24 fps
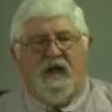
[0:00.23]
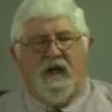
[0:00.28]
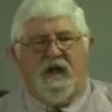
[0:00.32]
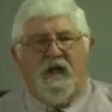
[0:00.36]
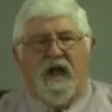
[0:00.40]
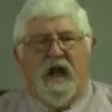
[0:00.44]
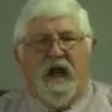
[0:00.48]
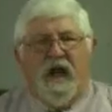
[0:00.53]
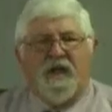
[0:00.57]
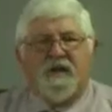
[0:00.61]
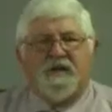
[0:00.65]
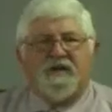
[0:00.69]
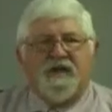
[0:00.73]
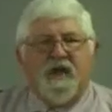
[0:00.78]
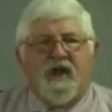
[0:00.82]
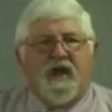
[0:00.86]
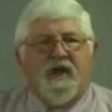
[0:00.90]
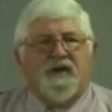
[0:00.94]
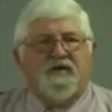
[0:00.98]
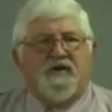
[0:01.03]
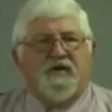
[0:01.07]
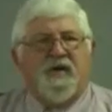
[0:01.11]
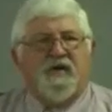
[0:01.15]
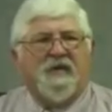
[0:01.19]
Alan's got
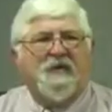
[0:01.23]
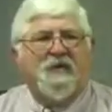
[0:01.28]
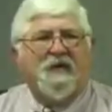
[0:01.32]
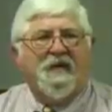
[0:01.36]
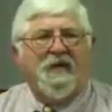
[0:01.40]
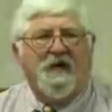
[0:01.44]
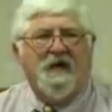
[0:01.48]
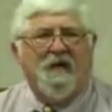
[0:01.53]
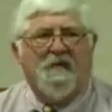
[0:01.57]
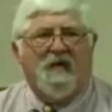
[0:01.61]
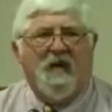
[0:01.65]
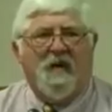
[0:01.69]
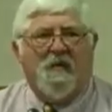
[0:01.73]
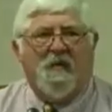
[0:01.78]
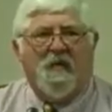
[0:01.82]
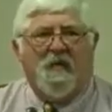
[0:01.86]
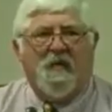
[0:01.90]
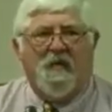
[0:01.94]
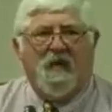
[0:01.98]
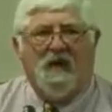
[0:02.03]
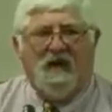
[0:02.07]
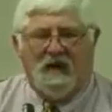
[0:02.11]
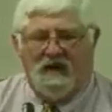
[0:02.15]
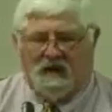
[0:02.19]
our scripture reading, but I'm going
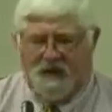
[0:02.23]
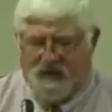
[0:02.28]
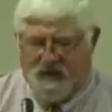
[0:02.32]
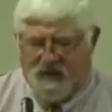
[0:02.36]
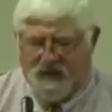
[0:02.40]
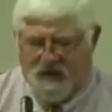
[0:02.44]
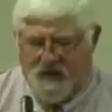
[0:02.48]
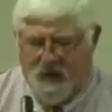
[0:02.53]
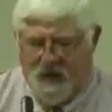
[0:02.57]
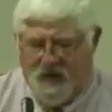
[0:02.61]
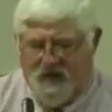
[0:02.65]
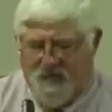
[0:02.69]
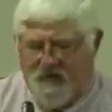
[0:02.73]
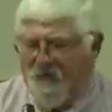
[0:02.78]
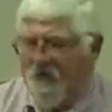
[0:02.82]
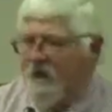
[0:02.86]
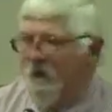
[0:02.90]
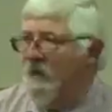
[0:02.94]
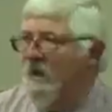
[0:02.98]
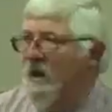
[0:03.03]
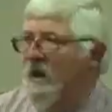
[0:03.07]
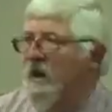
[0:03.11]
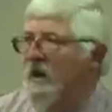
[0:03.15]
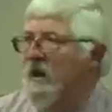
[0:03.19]
to go ahead and start for
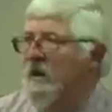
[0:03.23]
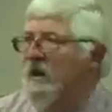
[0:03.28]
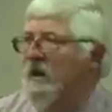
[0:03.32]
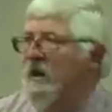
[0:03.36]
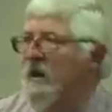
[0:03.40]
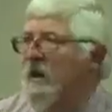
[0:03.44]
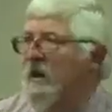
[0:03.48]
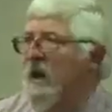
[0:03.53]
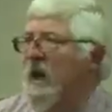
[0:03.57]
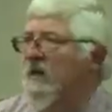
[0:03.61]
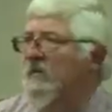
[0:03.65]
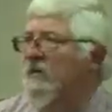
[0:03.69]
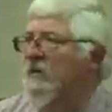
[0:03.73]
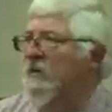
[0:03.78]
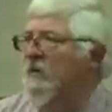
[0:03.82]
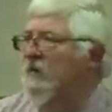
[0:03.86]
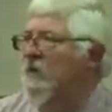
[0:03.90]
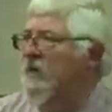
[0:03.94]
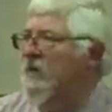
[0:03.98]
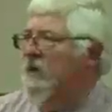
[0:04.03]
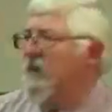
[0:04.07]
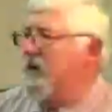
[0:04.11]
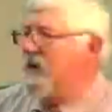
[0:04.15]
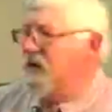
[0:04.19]
a minute and then have him
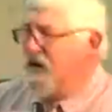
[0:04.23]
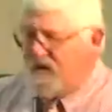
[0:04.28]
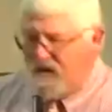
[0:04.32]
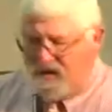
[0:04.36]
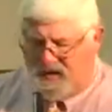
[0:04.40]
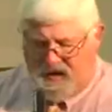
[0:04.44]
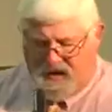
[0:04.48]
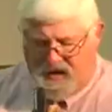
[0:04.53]
read,